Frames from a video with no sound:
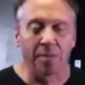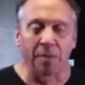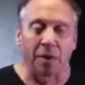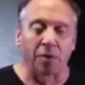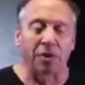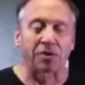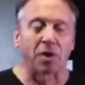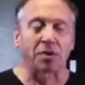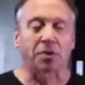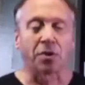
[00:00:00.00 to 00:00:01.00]
Her wrist
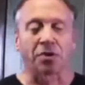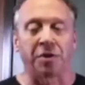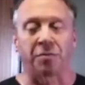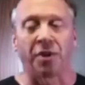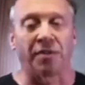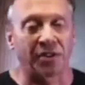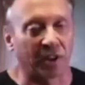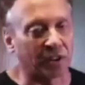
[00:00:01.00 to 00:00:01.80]
also, she previously had